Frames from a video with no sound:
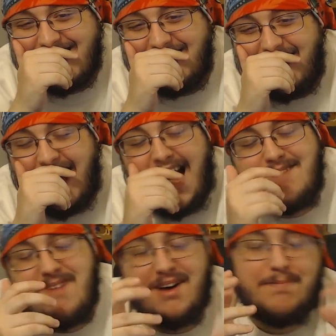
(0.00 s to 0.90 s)
So
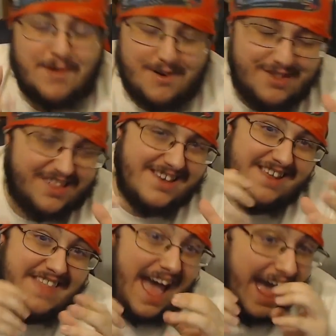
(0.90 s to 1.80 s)
I'm a person
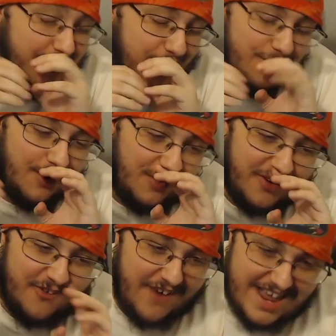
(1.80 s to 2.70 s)
that I struggle
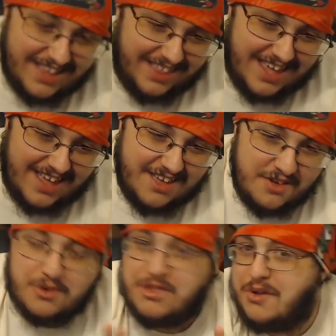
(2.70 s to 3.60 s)
greatly
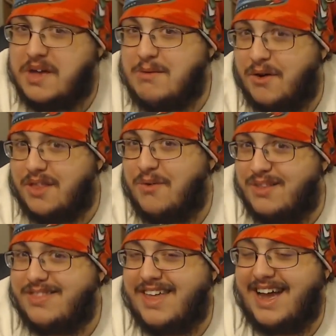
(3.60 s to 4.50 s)
with doing more than
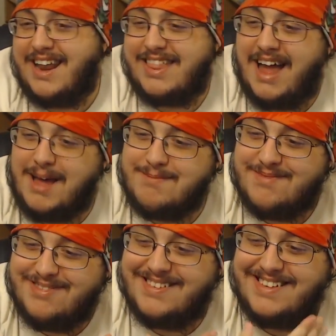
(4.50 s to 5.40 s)
one thing at a time.
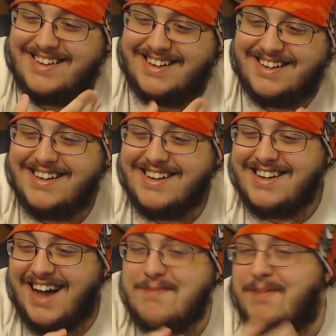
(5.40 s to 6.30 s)

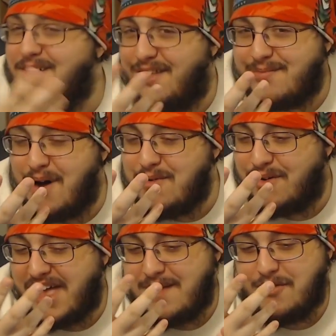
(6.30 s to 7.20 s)
I play this
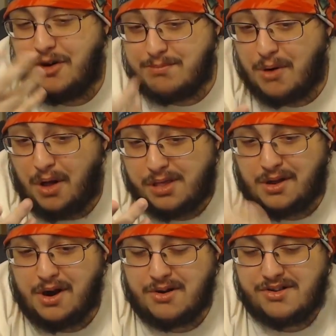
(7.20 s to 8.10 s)
mobile game called Brawl
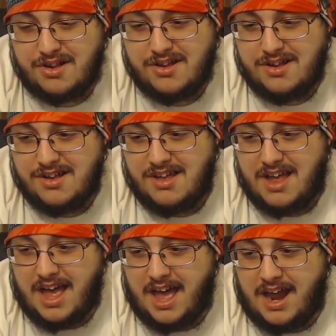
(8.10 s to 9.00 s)
Stars,
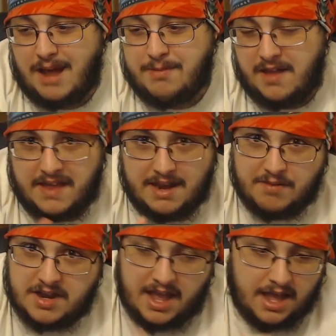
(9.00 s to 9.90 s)
and I play that
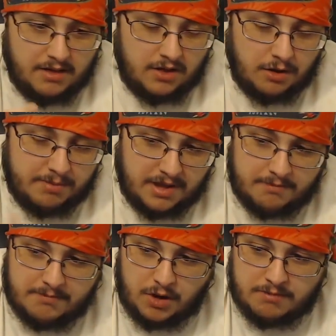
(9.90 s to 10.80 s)
every day, a little bit,
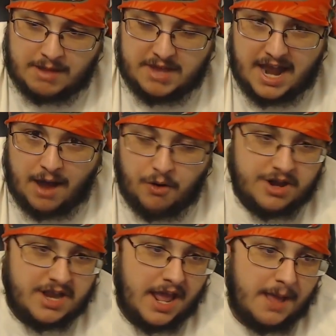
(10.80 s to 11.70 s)
you know, maybe an hour a
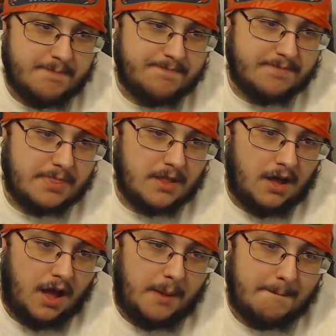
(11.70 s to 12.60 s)
day,
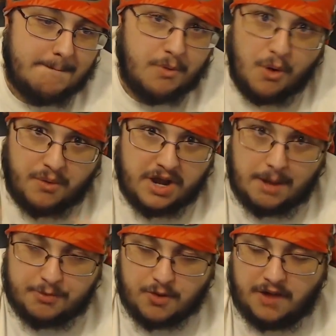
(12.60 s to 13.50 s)
broken
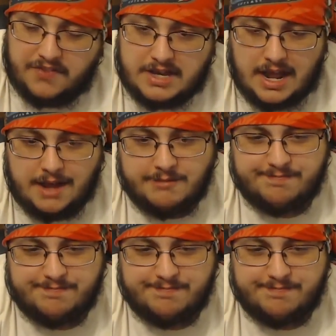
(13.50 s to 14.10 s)
up throughout the day.